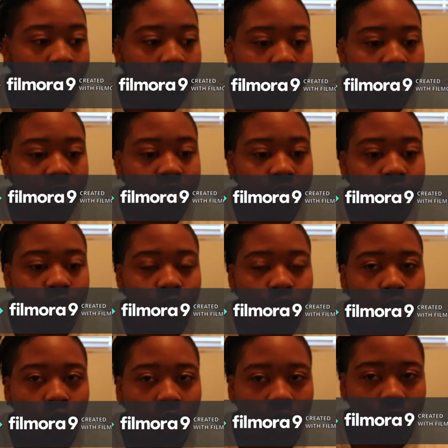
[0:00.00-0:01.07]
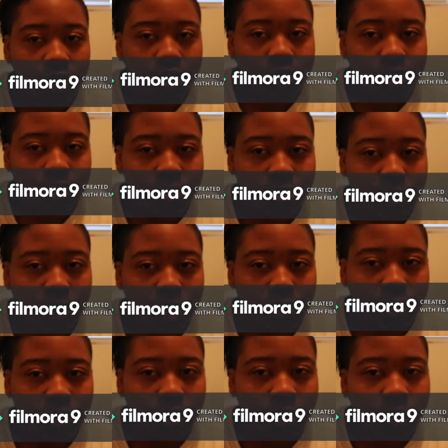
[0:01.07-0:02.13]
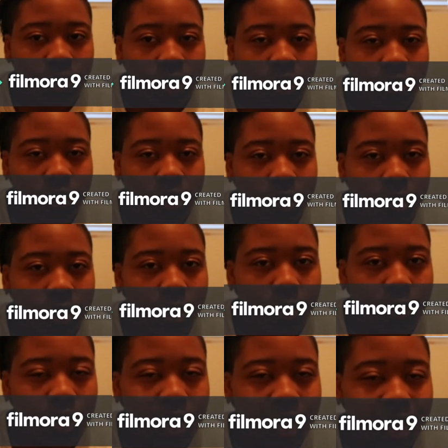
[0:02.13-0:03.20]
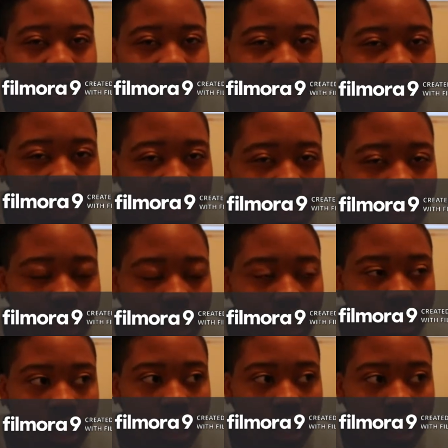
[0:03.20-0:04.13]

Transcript: but it's a little hard to unpack when you don't have anywhere to put anything.